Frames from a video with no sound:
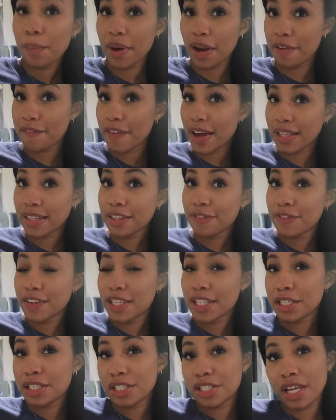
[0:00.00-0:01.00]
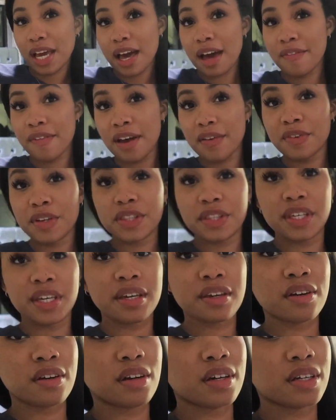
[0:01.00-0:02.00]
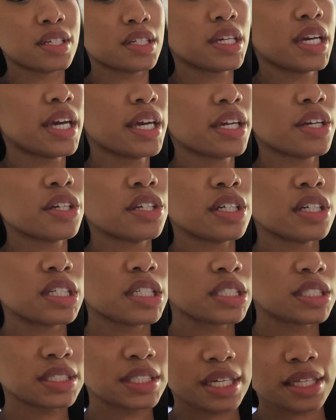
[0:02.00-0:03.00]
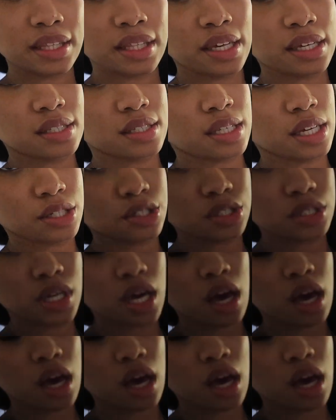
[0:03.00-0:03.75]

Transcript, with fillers: but I finally finished. I have everything on hangers and like sectioned